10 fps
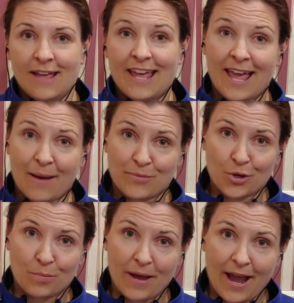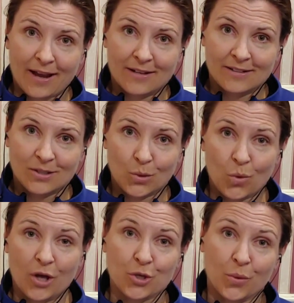a happier back
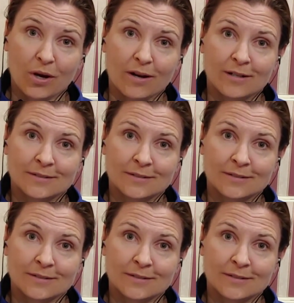while you work.